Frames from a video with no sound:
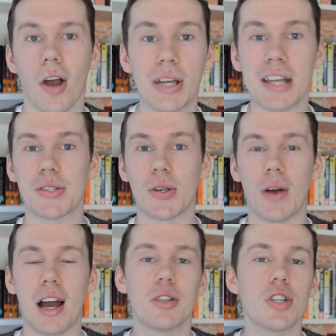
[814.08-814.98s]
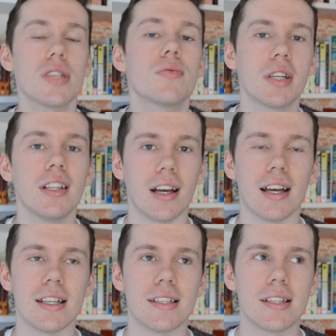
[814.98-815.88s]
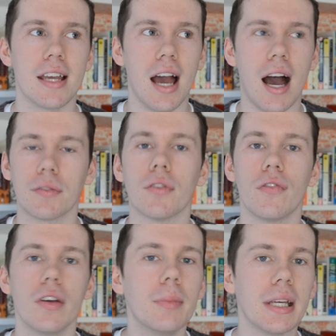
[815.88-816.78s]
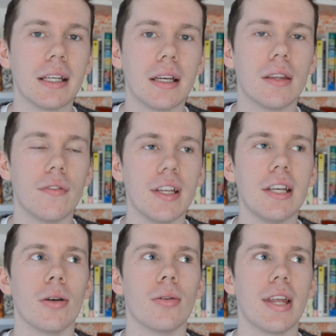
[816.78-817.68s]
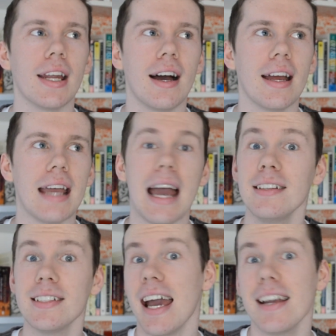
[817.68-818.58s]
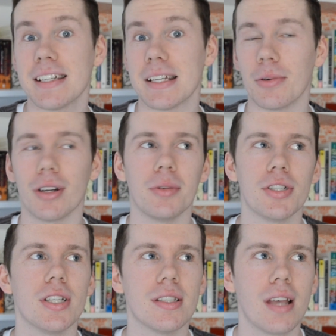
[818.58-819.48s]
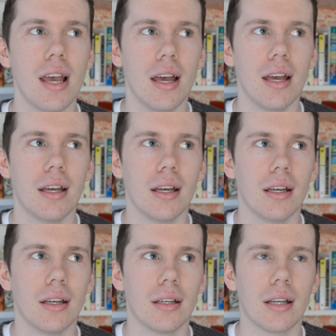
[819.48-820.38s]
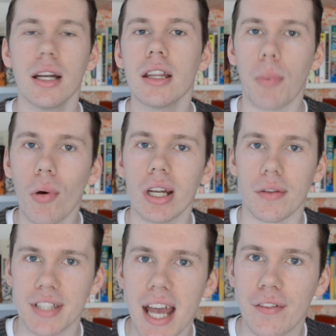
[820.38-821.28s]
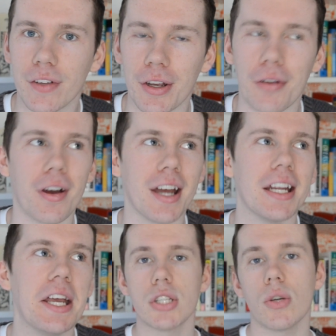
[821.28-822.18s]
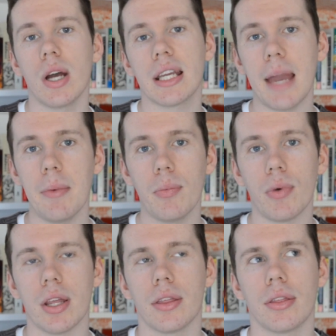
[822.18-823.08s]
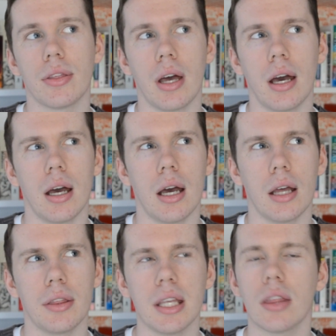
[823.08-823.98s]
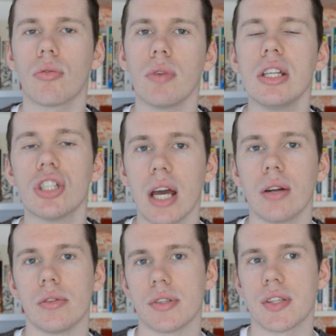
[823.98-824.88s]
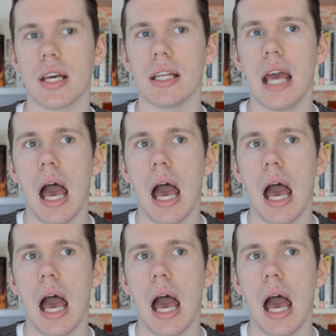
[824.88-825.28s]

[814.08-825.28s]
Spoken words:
Okay, so I just realized after filming the video that I hadn't tagged anyone, which is kind of the point of a tag video, right? So I came up with, I think, 3 channels that